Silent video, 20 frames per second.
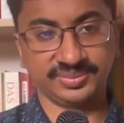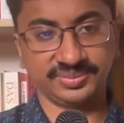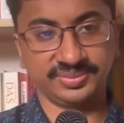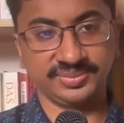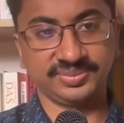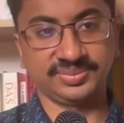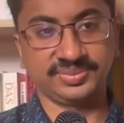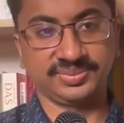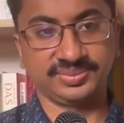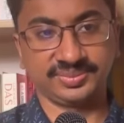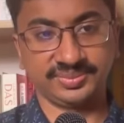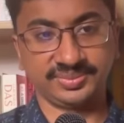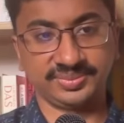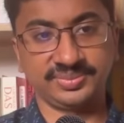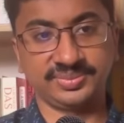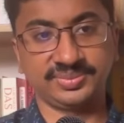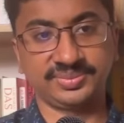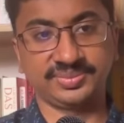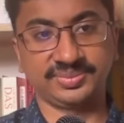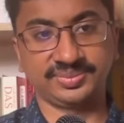
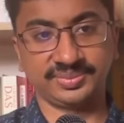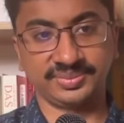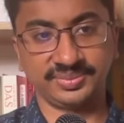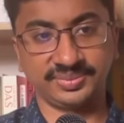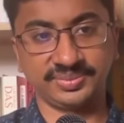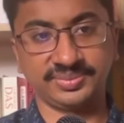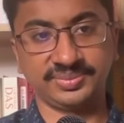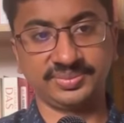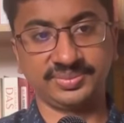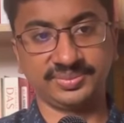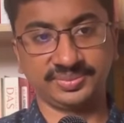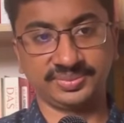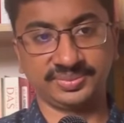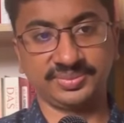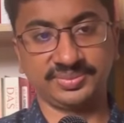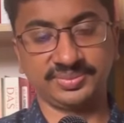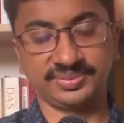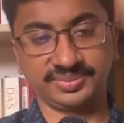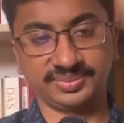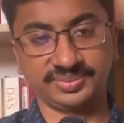
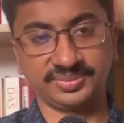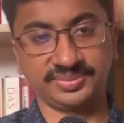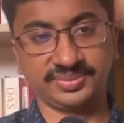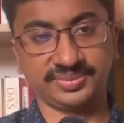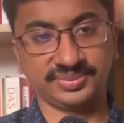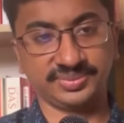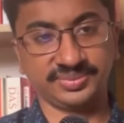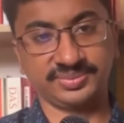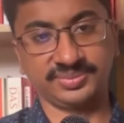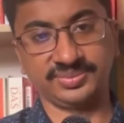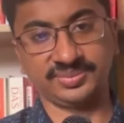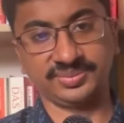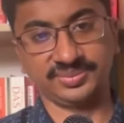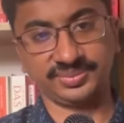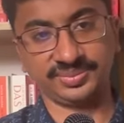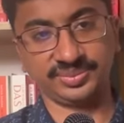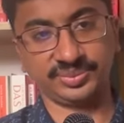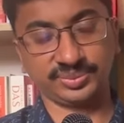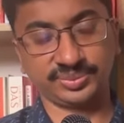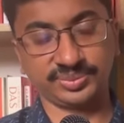
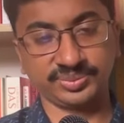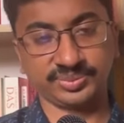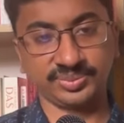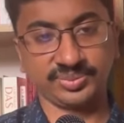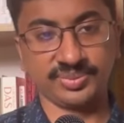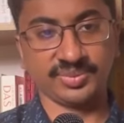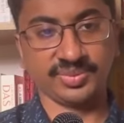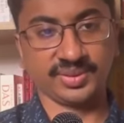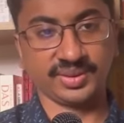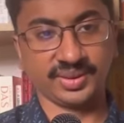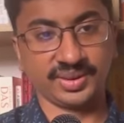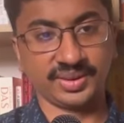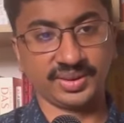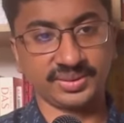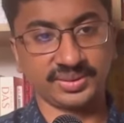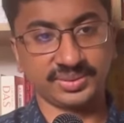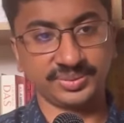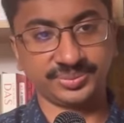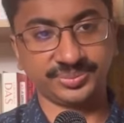This person isn't speaking.